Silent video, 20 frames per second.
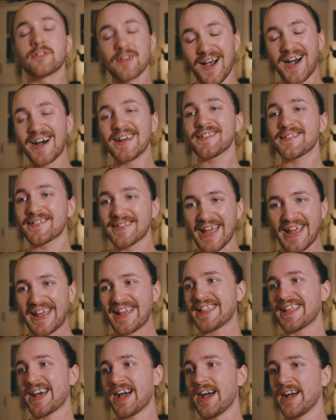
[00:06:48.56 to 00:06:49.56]
can't say
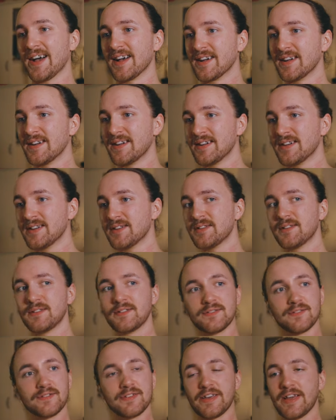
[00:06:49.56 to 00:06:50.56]
that.
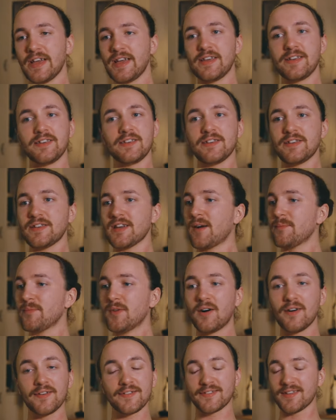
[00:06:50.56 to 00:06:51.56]
I'm
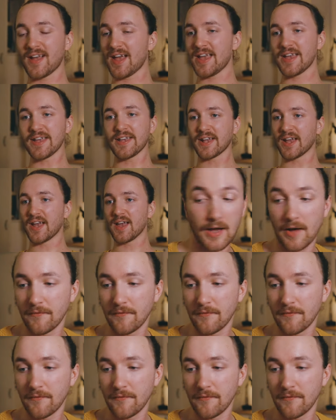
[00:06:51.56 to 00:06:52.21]
not saying it.